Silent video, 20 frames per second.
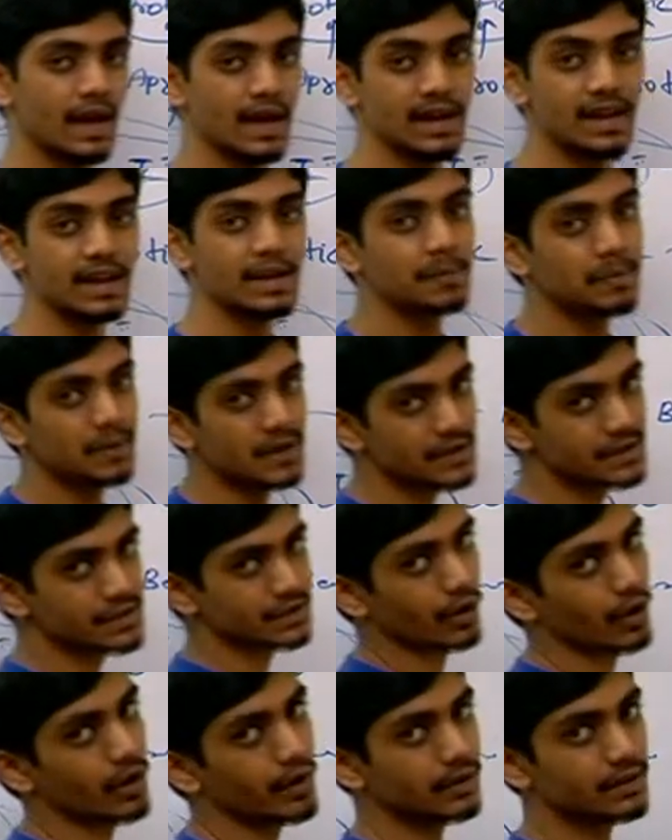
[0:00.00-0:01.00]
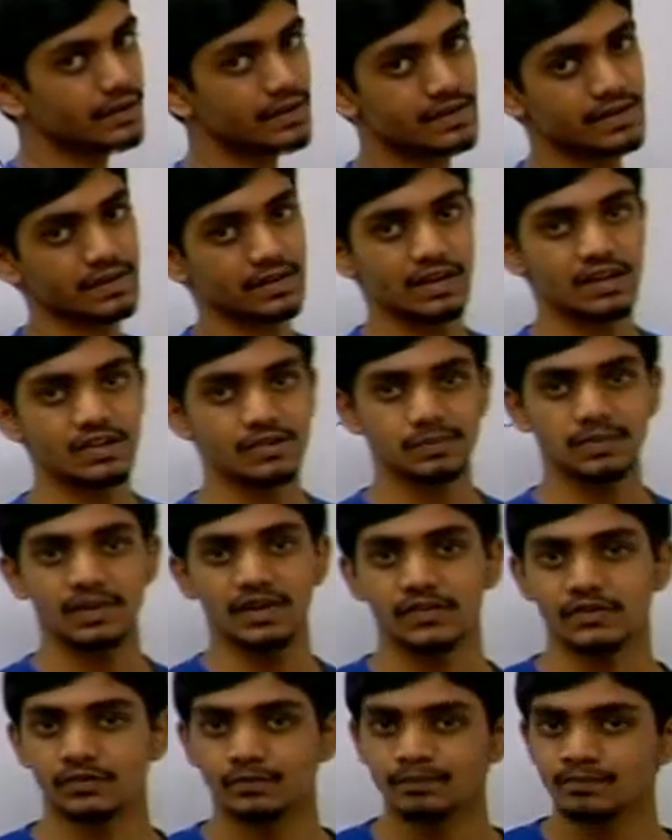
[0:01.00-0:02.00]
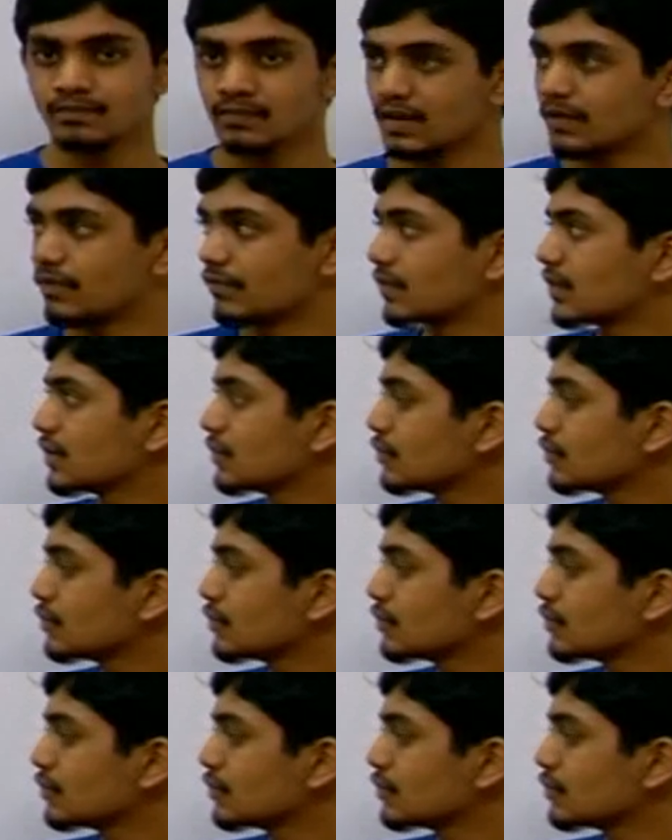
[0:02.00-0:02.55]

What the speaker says: Li plus or Cs plus? We